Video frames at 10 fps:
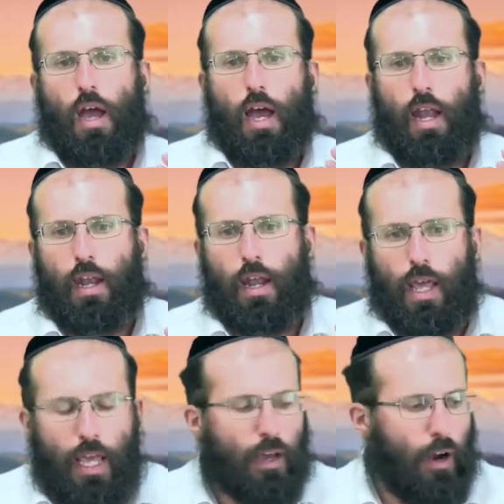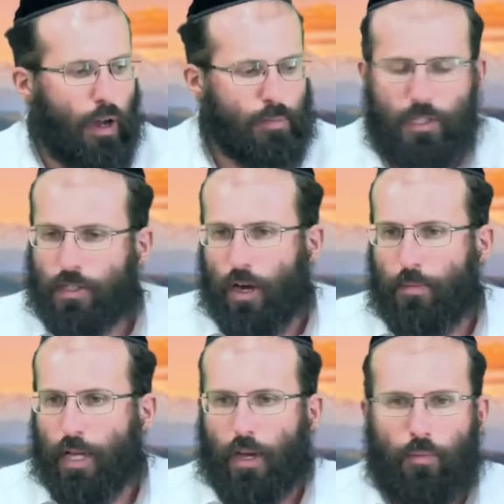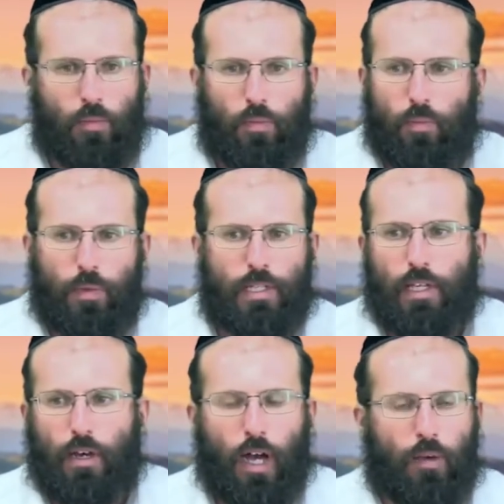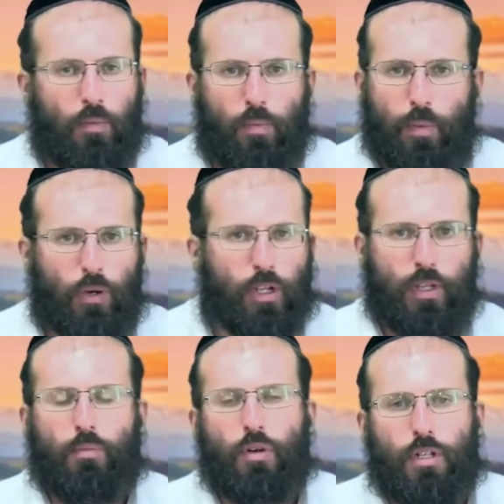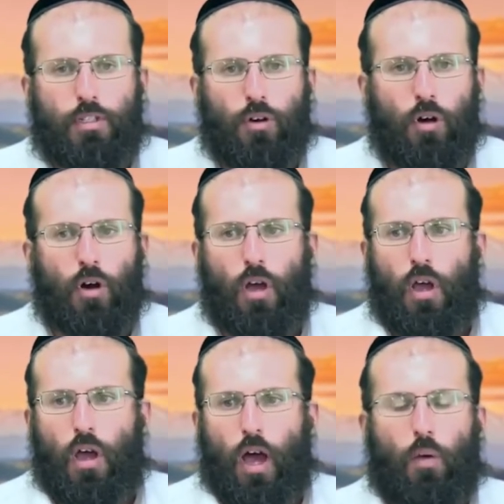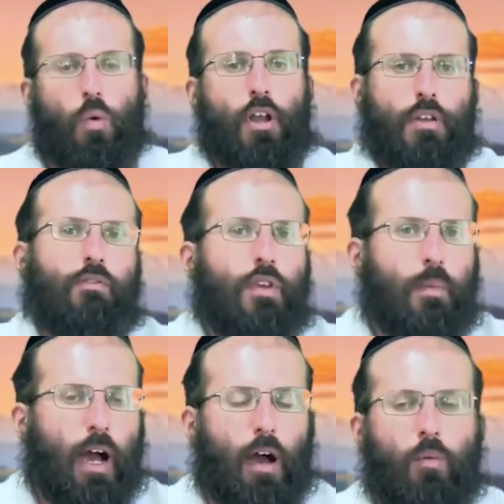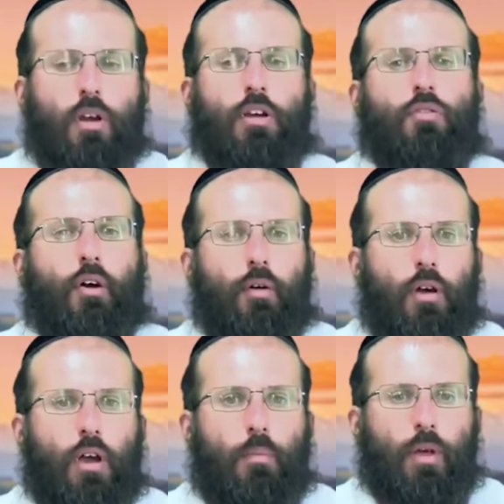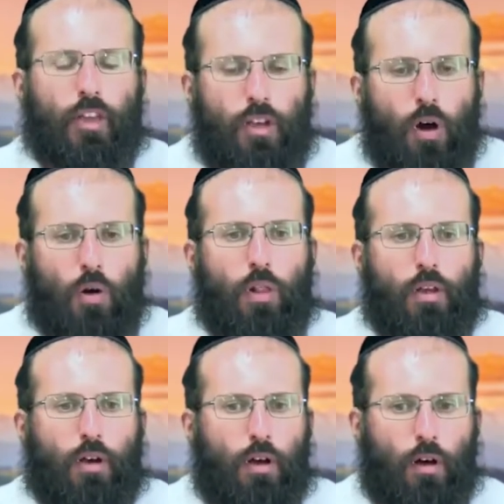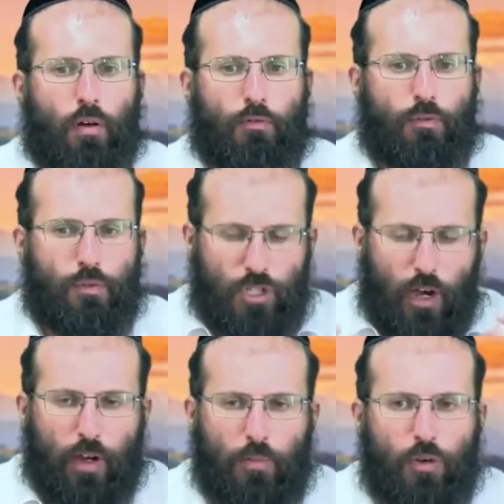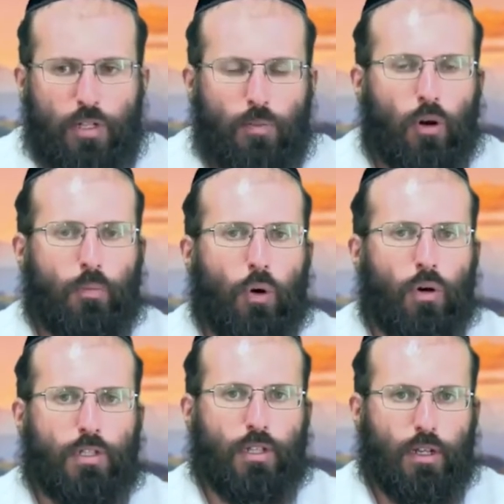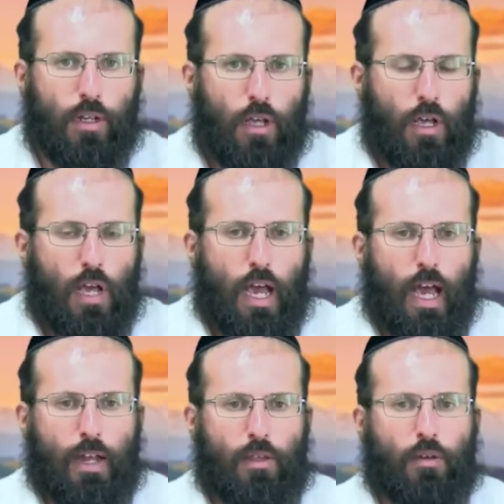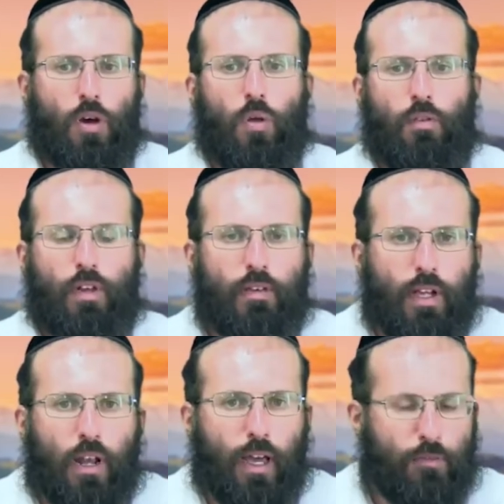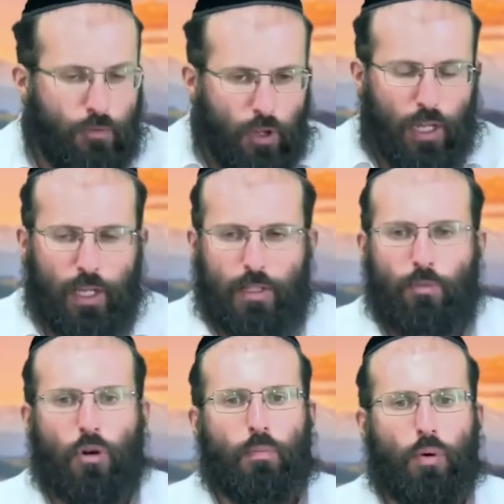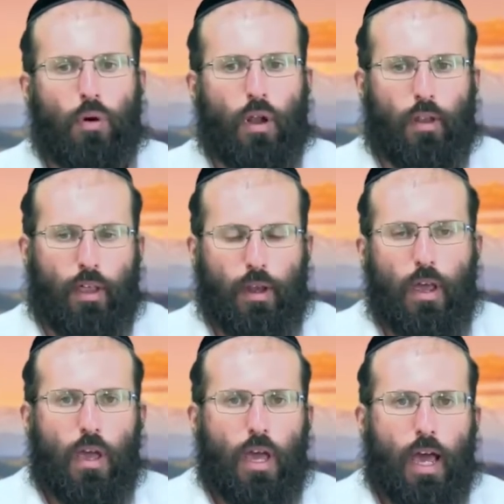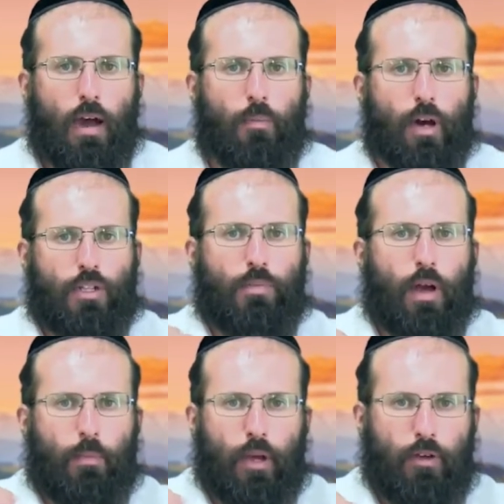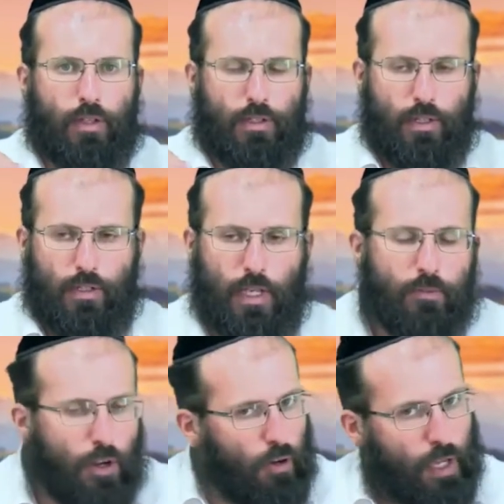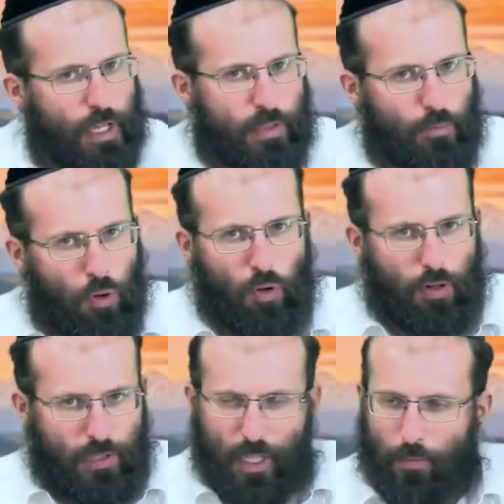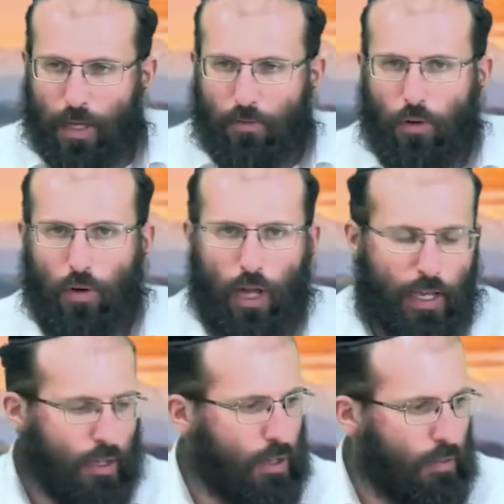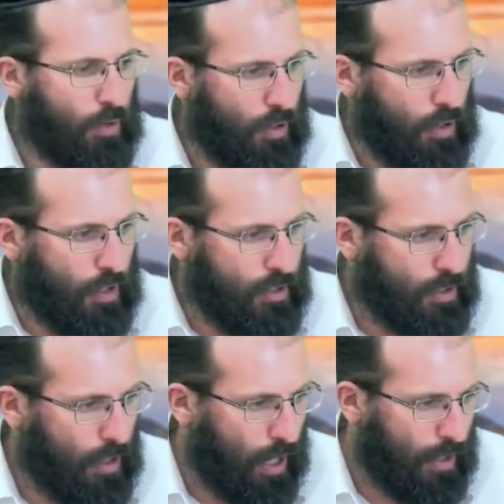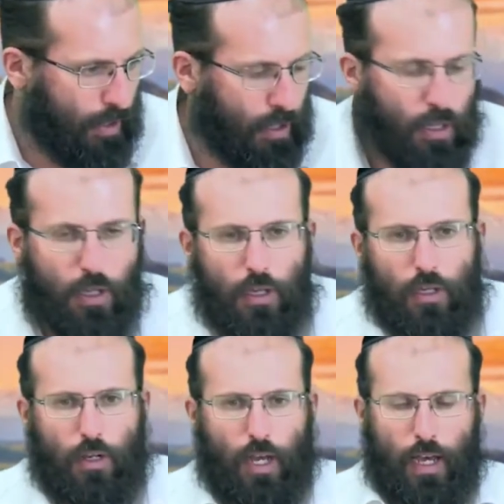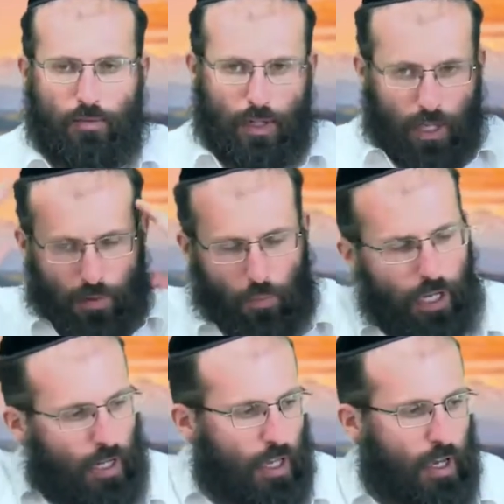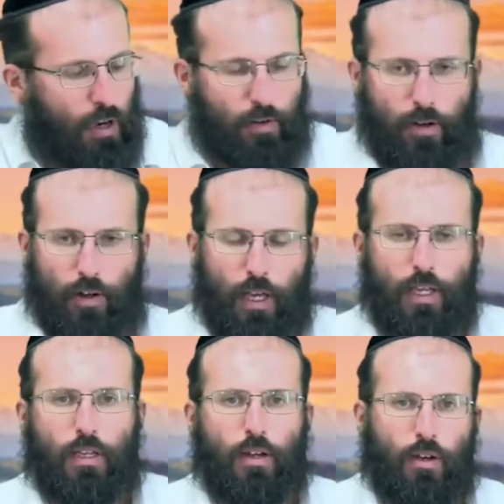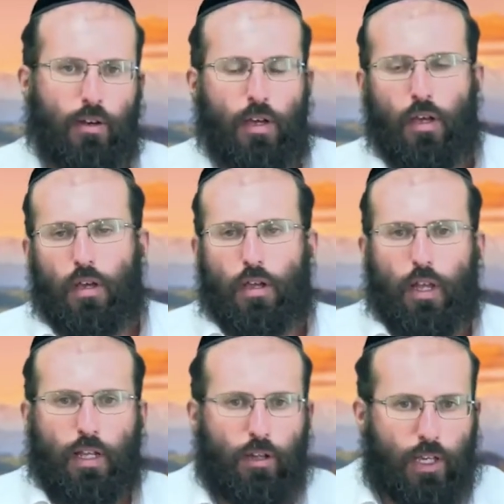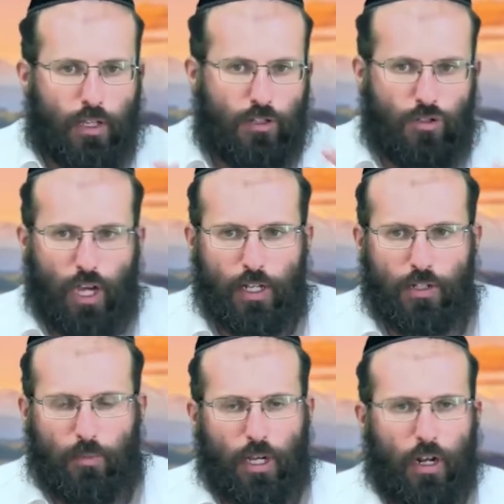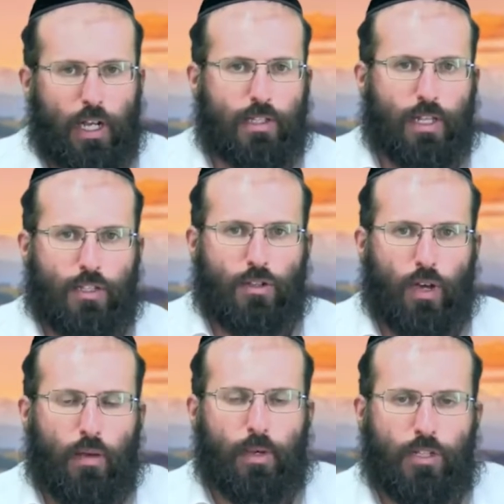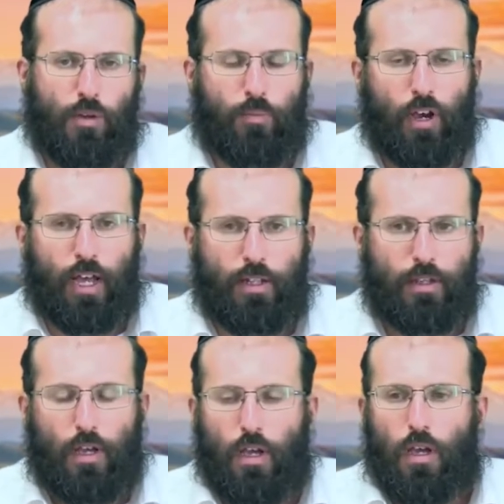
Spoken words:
And here I'm just coming, I'm busy guy building the Emuna tour. I want your feedback. I want to grow. But the goal of sharing Emuna is more important, and the goal of living life fully is more important than how much my appearance is. Even though it is important on some level, like, we're not going to deny that, you know, having like weird hair and like, you know, like looking strange, I mean, unless that's your image or brand.